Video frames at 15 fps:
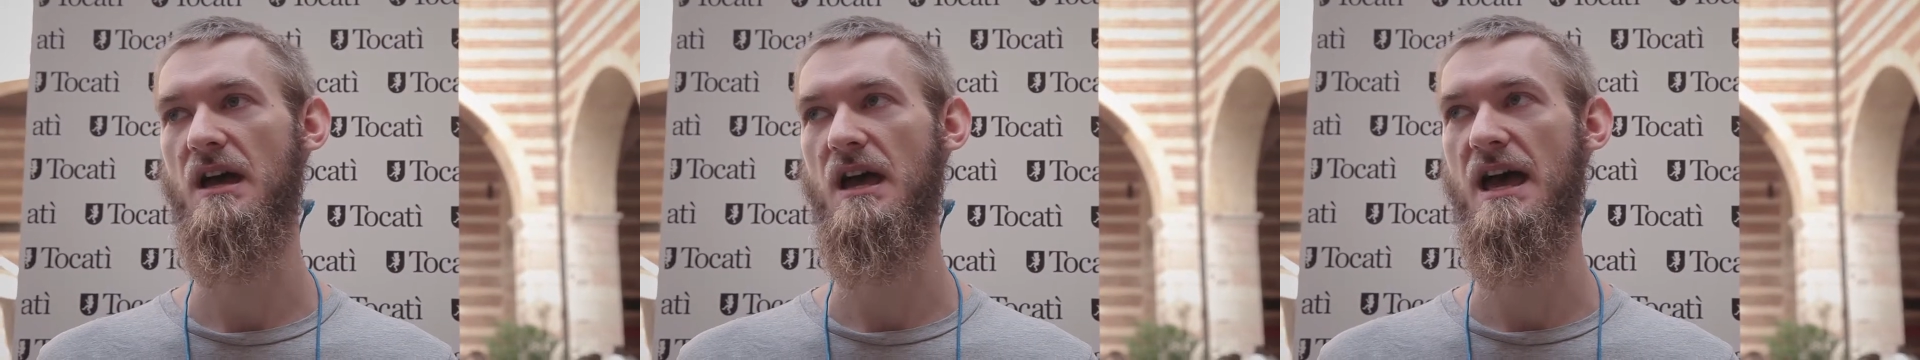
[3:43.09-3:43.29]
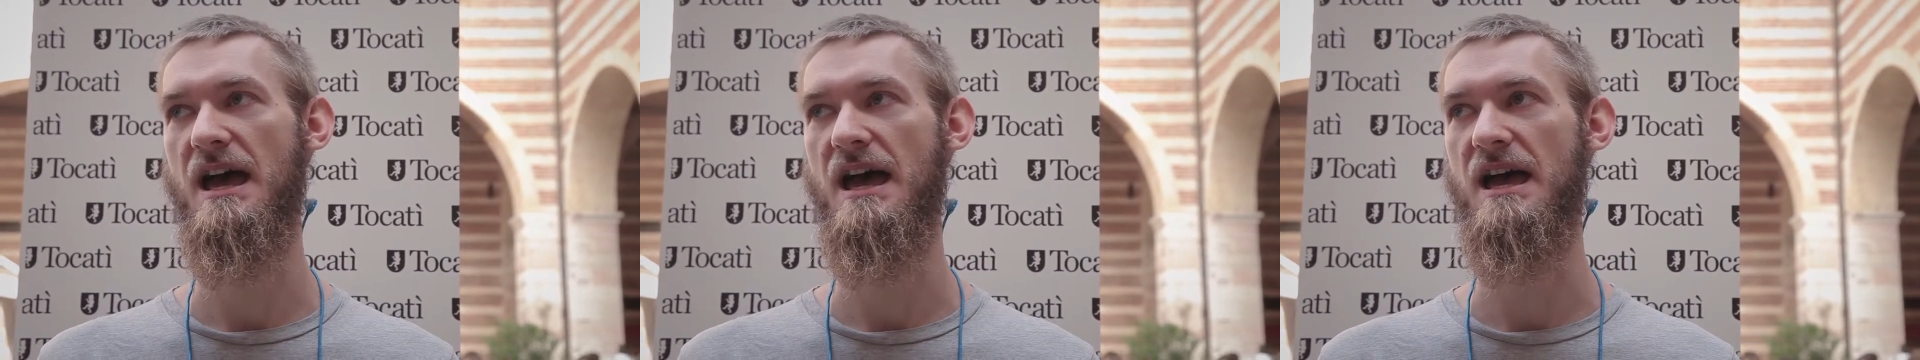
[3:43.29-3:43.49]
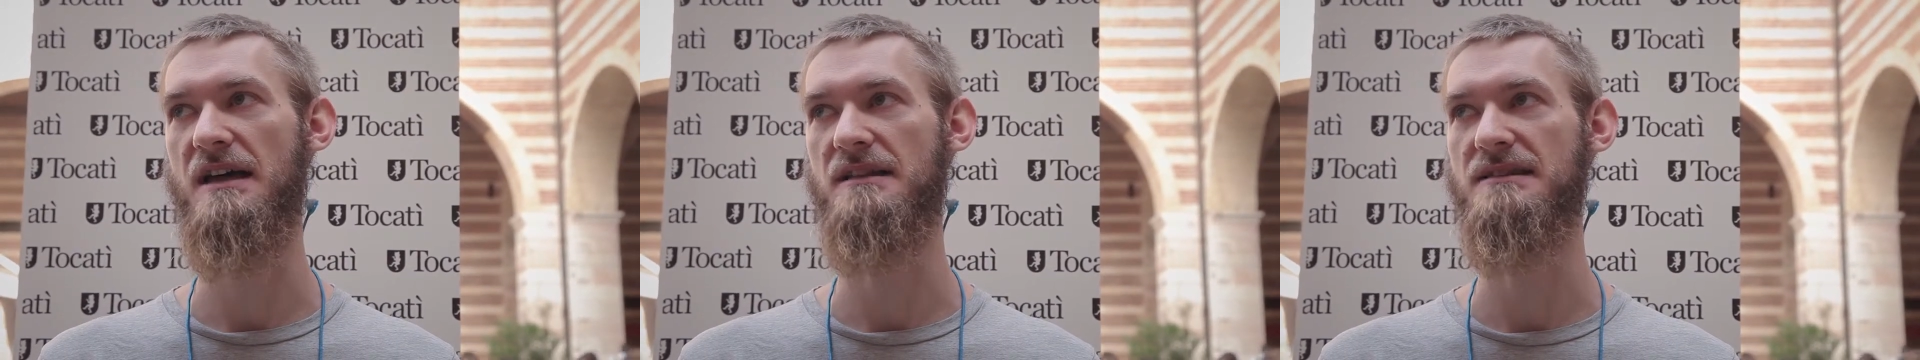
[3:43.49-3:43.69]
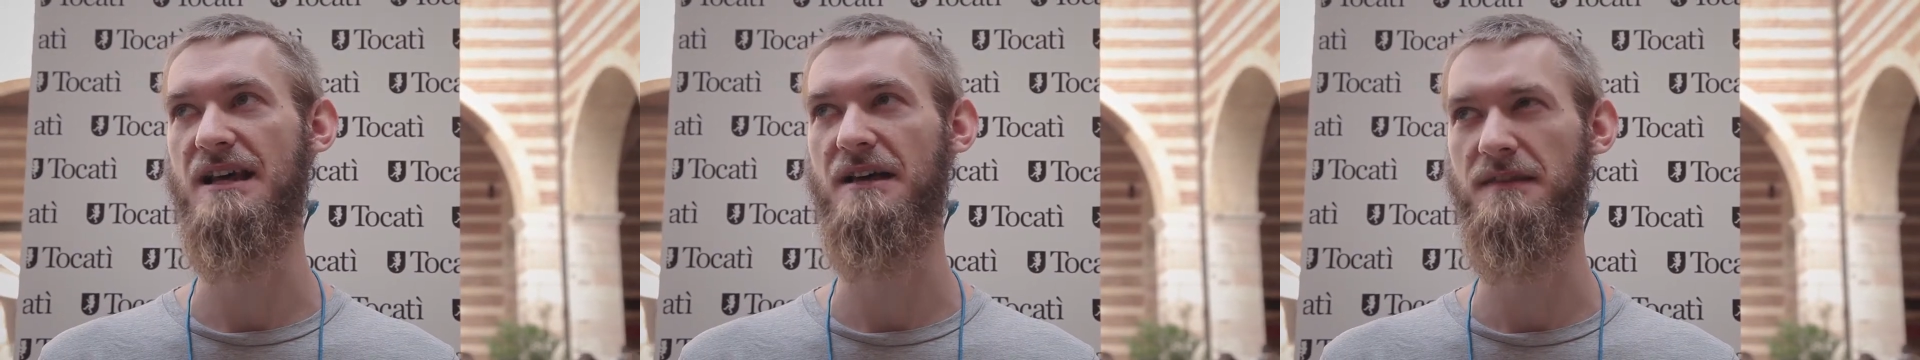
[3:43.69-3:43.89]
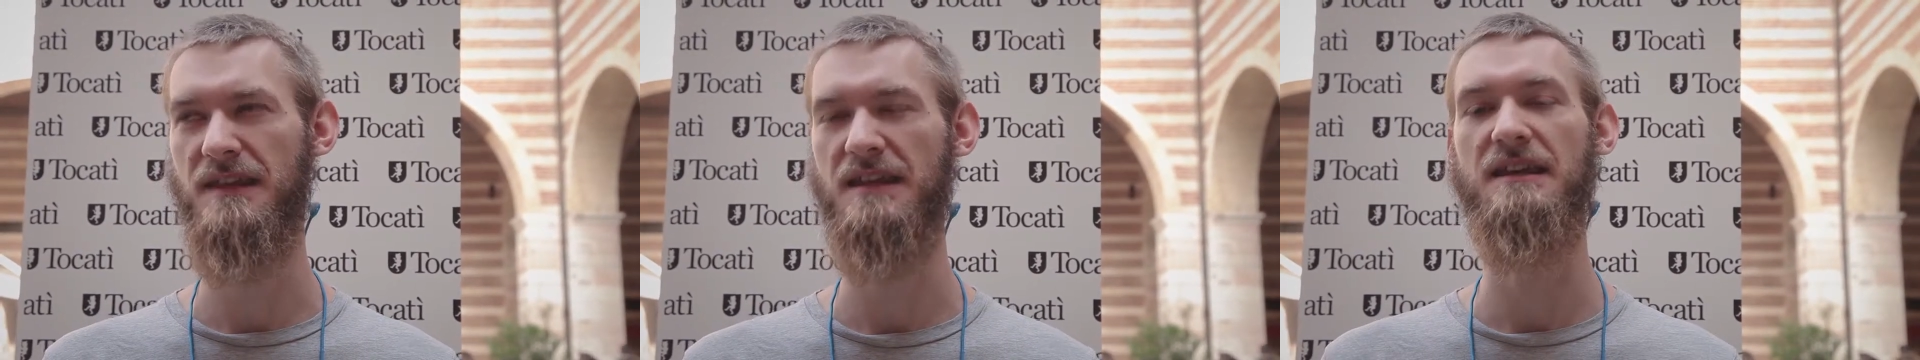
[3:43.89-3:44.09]
And
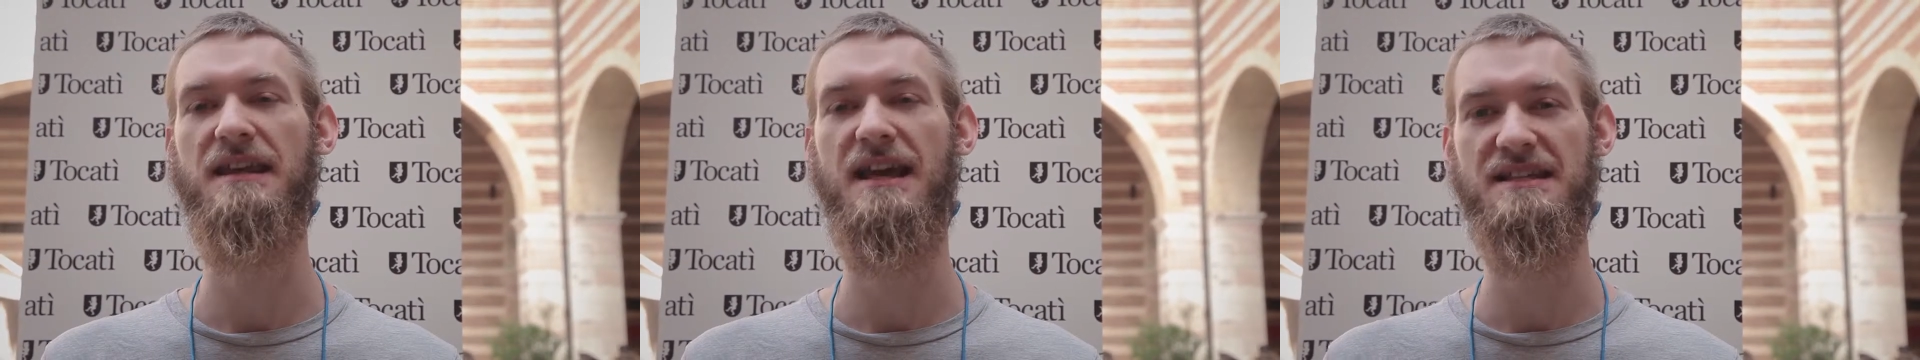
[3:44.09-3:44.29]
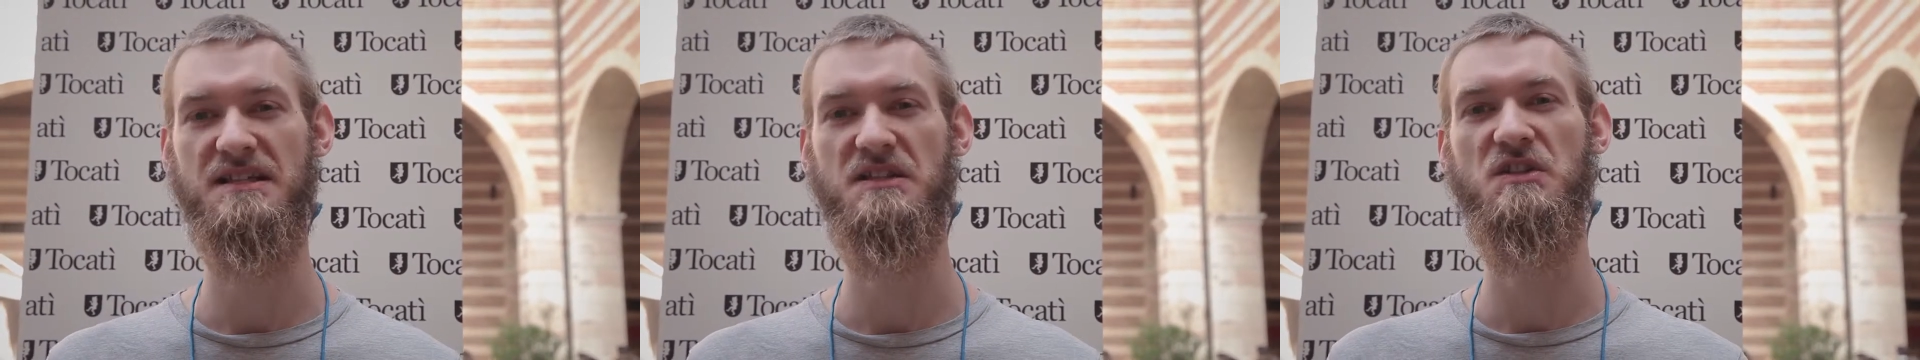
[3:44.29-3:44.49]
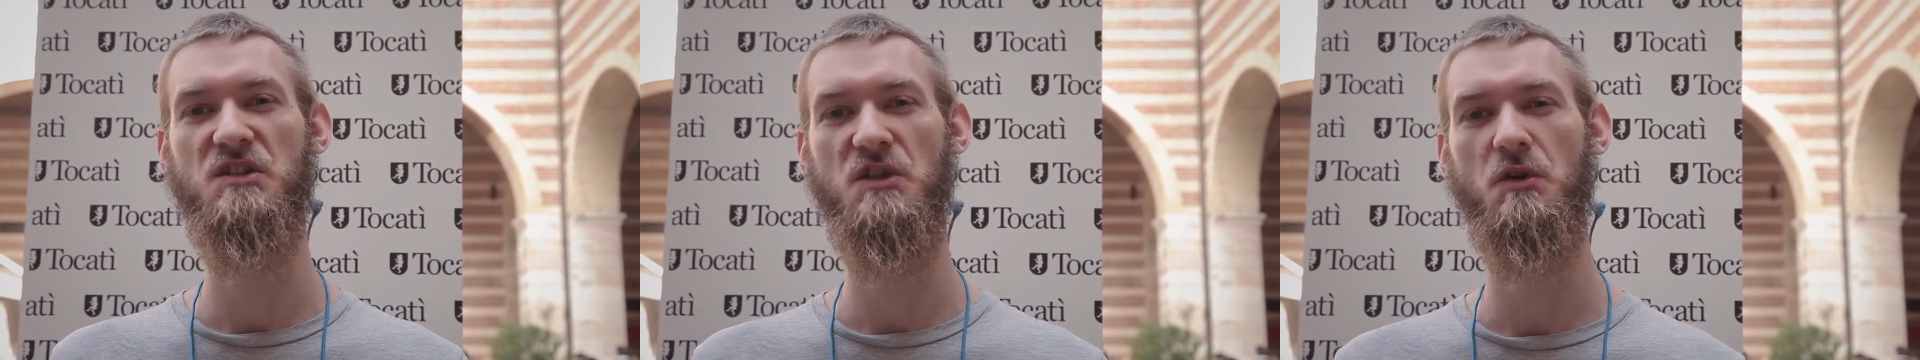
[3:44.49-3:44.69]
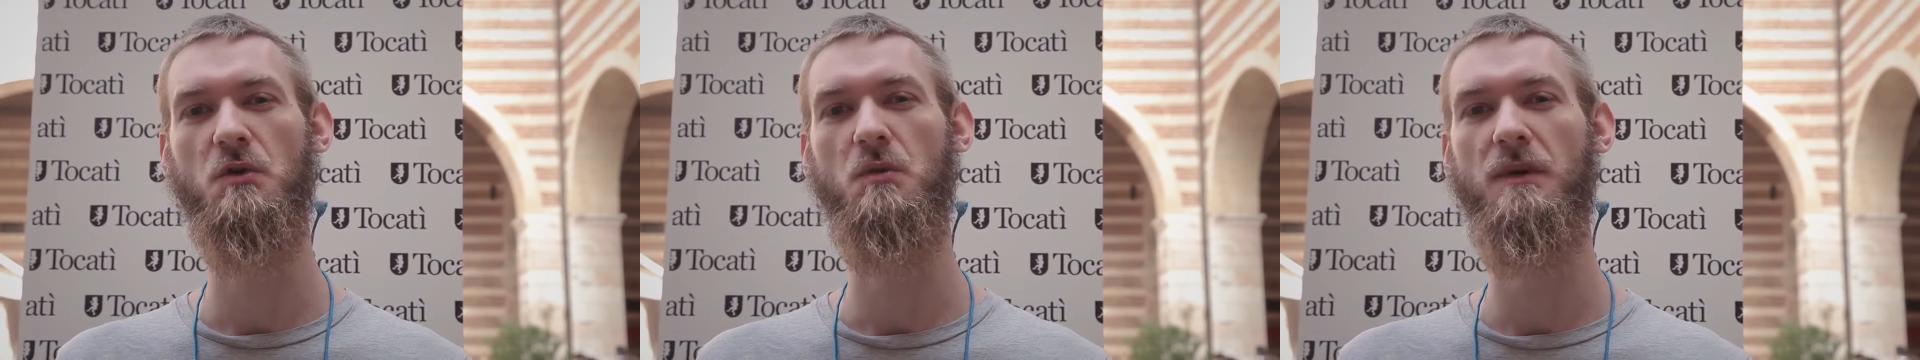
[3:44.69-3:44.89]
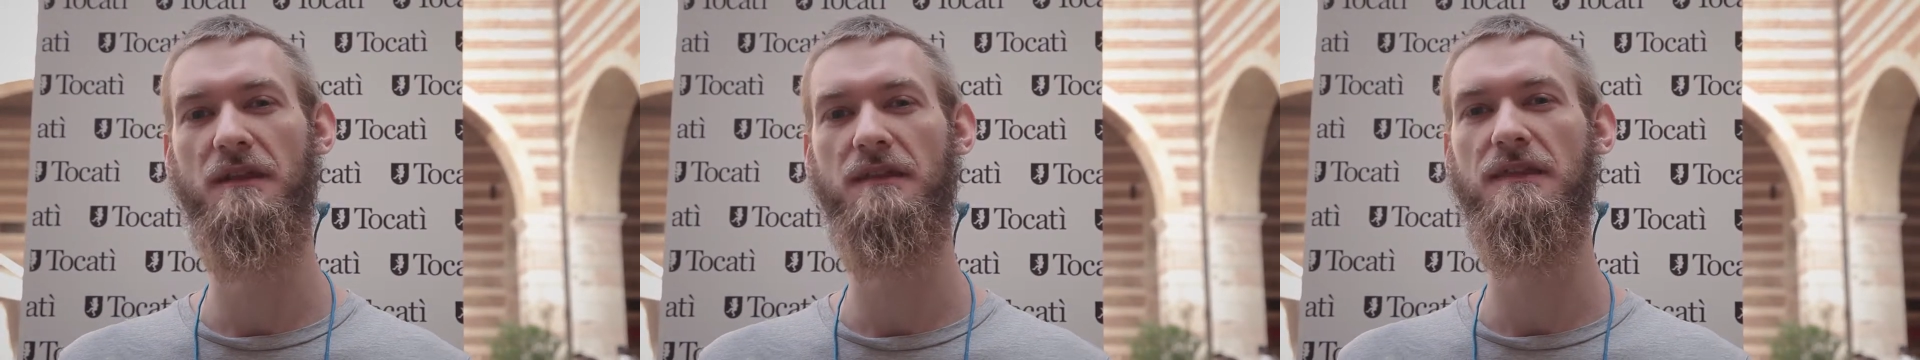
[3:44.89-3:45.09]
I think it has to do
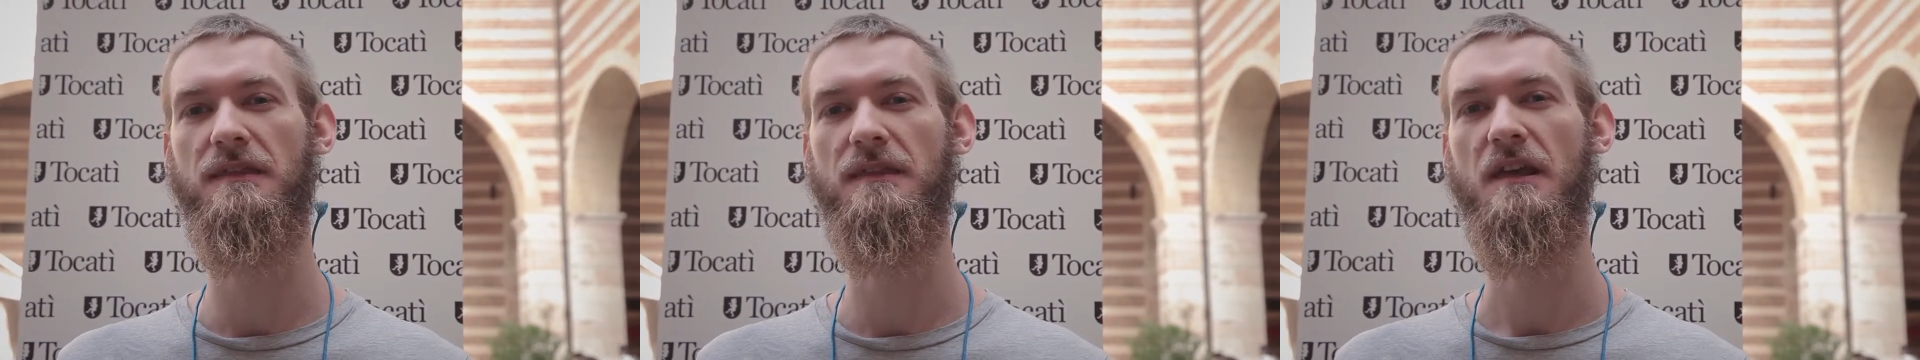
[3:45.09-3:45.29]
with